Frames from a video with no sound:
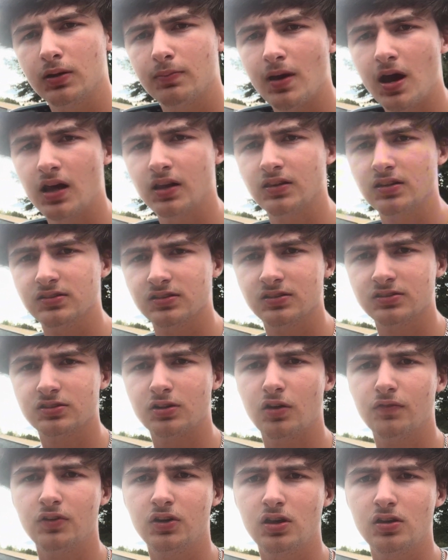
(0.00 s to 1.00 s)
bad at these
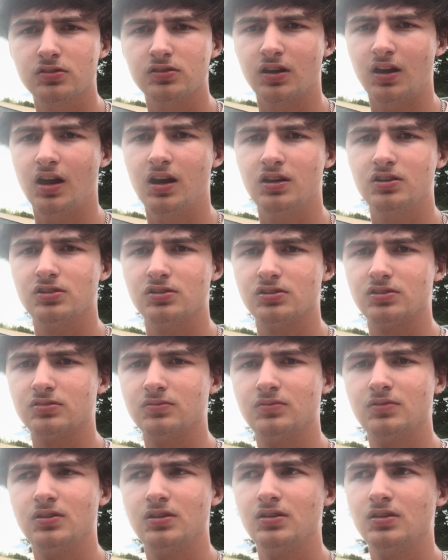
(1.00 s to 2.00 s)
install videos. I kind of just
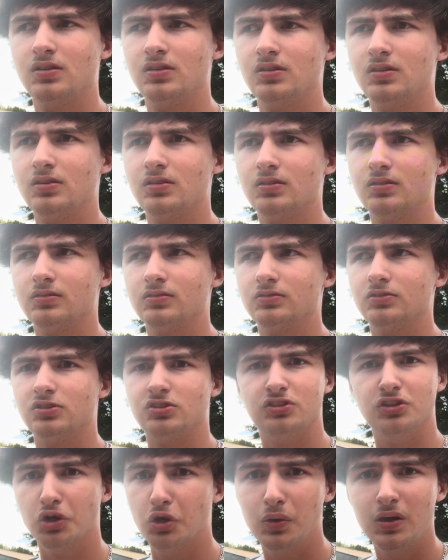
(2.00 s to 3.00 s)

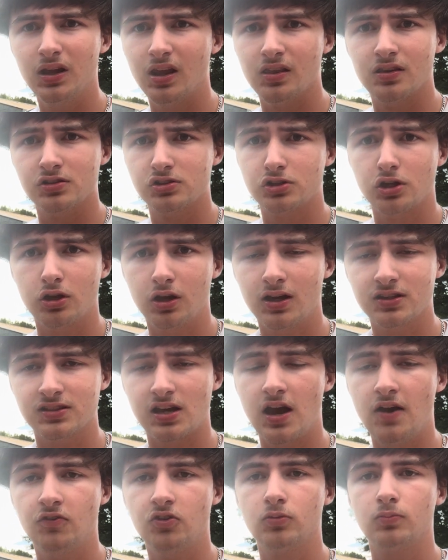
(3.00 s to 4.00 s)
do it and then show you guys
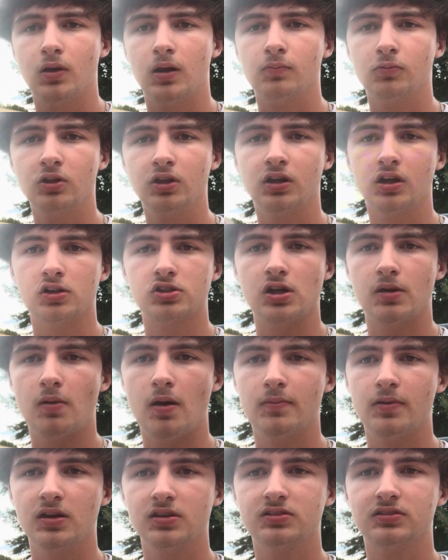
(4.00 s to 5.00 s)
after, but I'm really going to try my
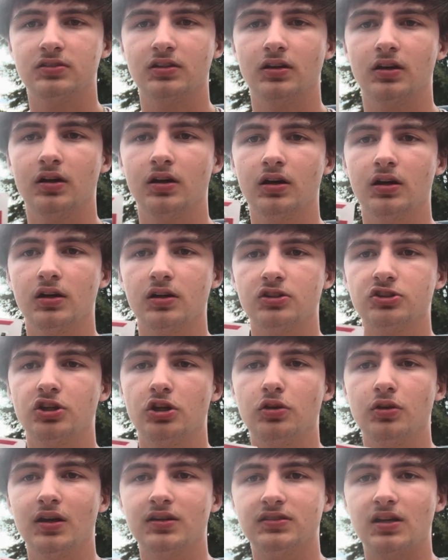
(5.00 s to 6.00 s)
best to show
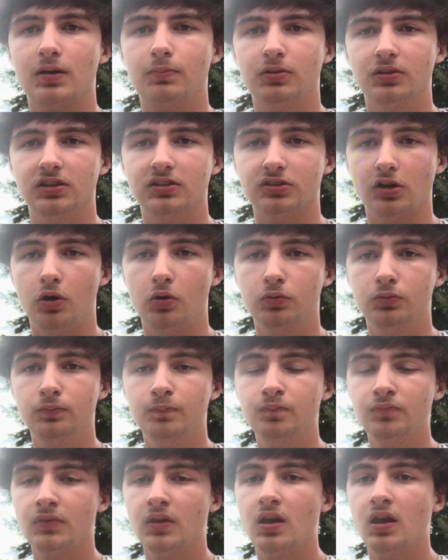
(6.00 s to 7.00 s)
you guys how to put these on.
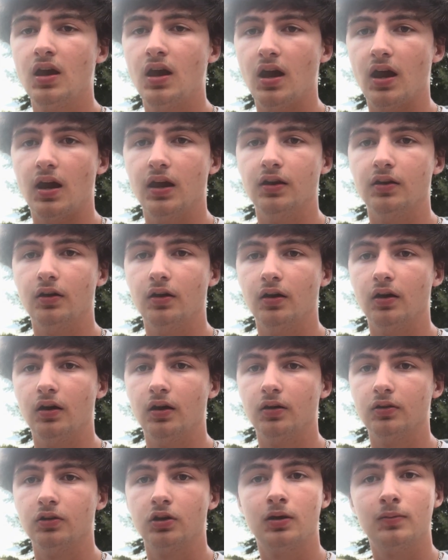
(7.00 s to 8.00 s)
And
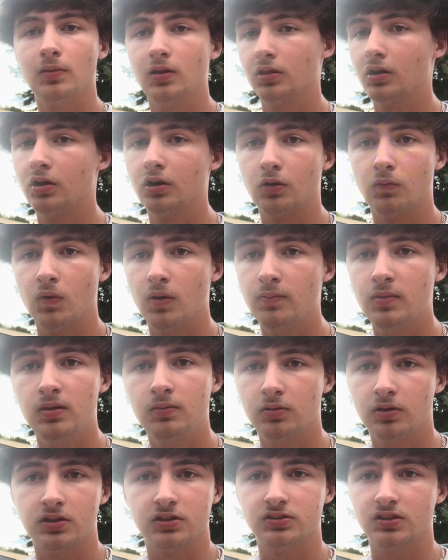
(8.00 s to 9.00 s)
you're going to be learning with me
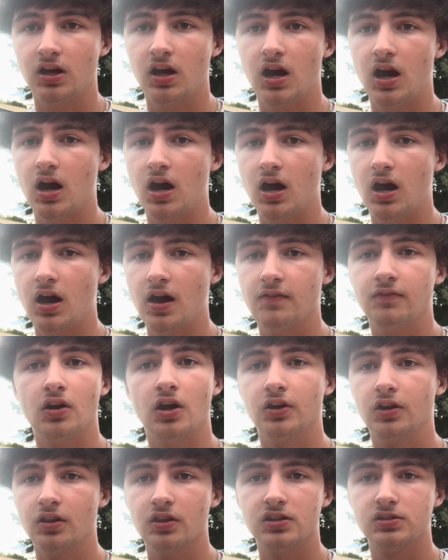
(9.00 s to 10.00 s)
because I have
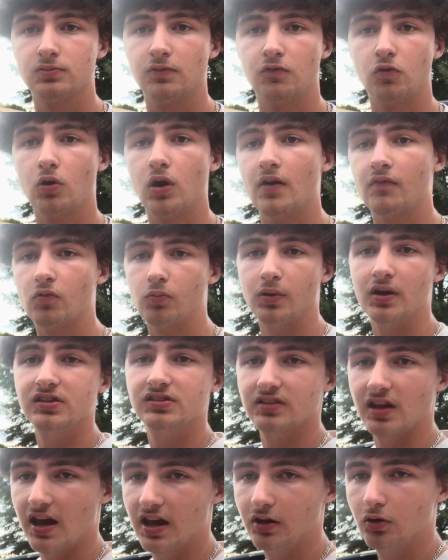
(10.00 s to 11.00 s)
not done this before. I've replaced
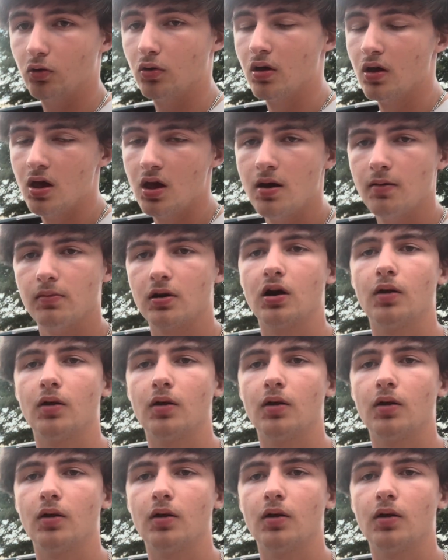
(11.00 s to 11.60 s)
the handle, but I